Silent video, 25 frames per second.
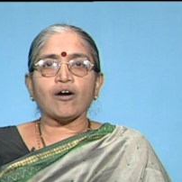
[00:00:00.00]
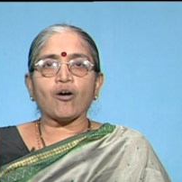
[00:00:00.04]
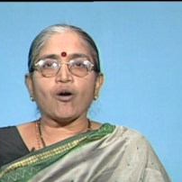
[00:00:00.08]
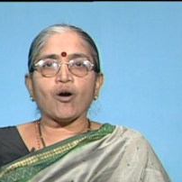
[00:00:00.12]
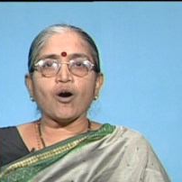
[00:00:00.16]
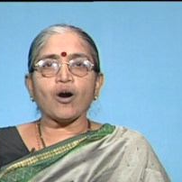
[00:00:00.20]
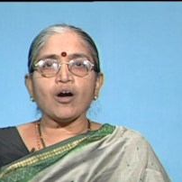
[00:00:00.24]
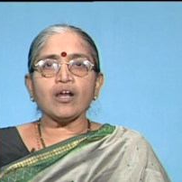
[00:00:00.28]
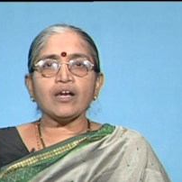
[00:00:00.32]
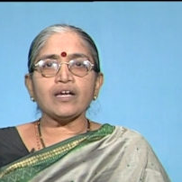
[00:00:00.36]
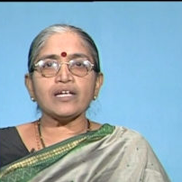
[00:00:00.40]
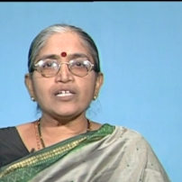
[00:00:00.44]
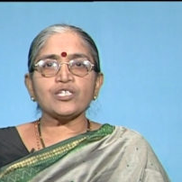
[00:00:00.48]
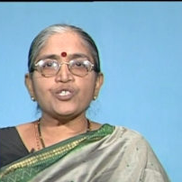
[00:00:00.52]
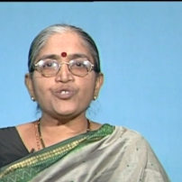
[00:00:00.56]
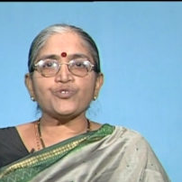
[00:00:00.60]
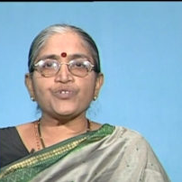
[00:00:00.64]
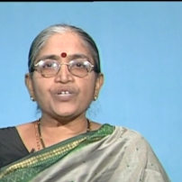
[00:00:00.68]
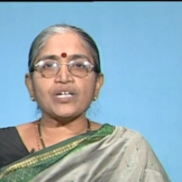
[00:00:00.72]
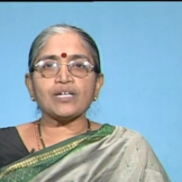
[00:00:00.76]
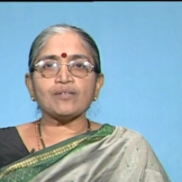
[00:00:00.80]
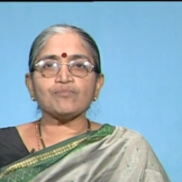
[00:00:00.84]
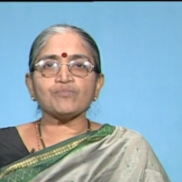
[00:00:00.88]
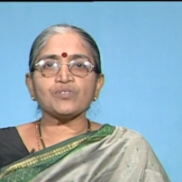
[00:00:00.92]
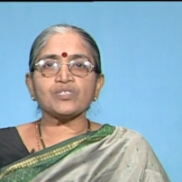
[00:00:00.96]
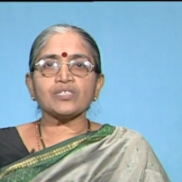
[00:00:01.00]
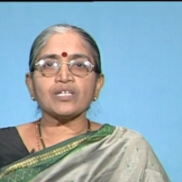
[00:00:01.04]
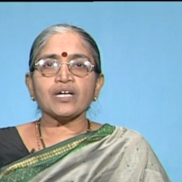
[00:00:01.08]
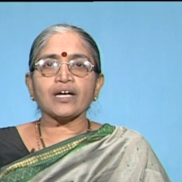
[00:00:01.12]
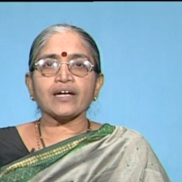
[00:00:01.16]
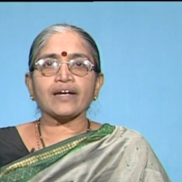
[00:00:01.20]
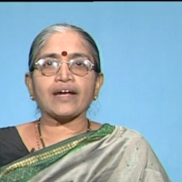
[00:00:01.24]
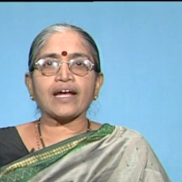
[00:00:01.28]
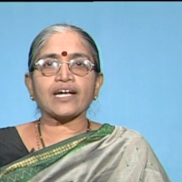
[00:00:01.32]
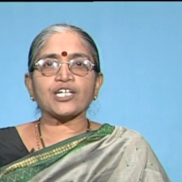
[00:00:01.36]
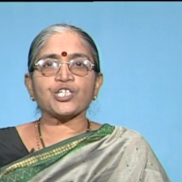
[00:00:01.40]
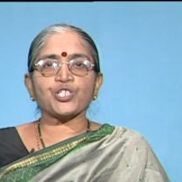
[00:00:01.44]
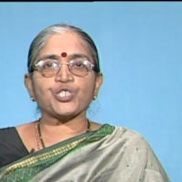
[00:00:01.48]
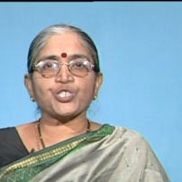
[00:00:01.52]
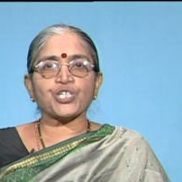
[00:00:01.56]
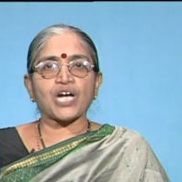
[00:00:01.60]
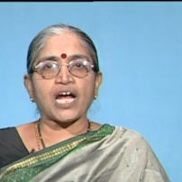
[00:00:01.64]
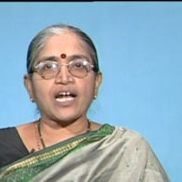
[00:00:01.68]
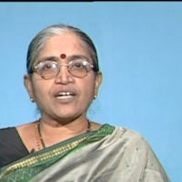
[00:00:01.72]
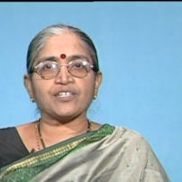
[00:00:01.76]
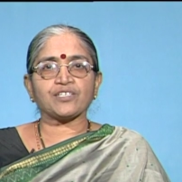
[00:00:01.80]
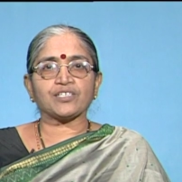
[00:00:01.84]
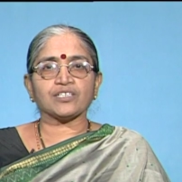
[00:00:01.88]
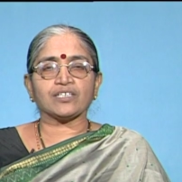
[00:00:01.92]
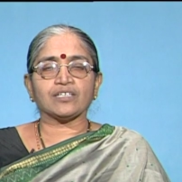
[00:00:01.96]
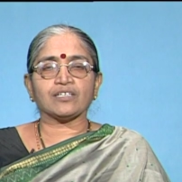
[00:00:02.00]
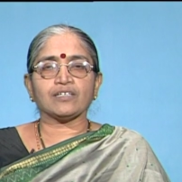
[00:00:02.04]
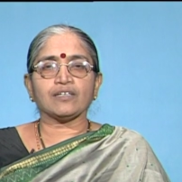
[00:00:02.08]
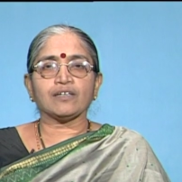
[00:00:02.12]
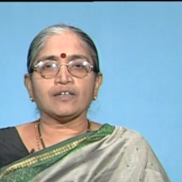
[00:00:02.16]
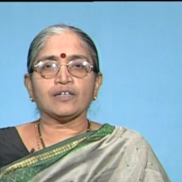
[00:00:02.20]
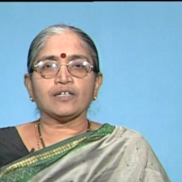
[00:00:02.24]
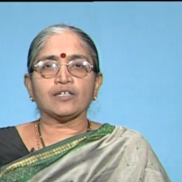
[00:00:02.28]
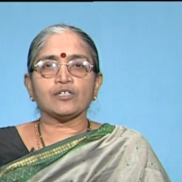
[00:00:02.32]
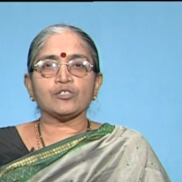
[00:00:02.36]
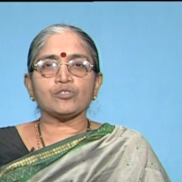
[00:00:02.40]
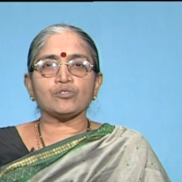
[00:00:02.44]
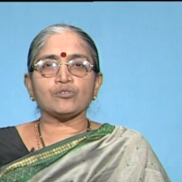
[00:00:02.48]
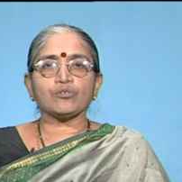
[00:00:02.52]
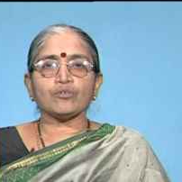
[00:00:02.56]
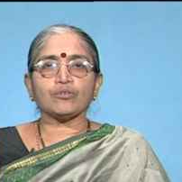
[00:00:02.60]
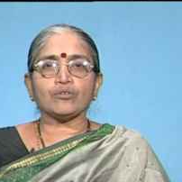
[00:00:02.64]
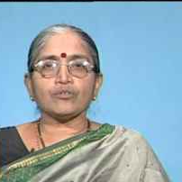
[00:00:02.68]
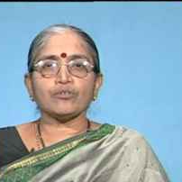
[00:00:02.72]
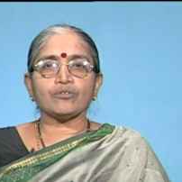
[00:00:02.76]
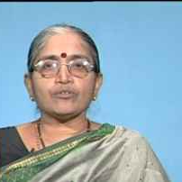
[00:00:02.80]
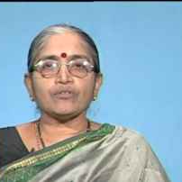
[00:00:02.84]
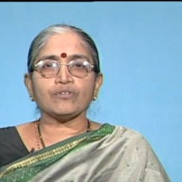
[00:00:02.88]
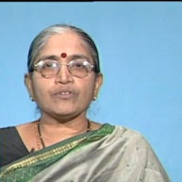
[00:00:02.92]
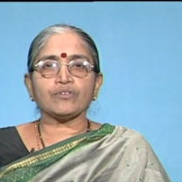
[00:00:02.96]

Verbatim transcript: all his dreams get shattered. So,